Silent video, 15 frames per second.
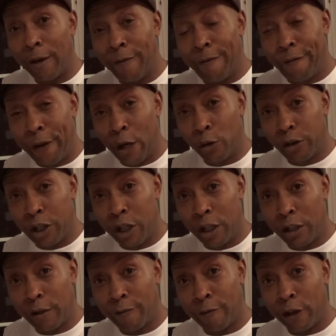the
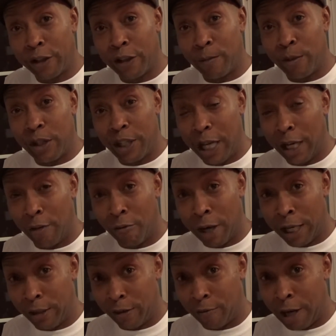filters for some
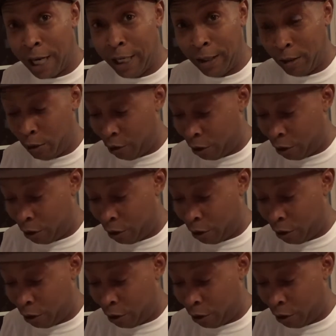cigarettes, right?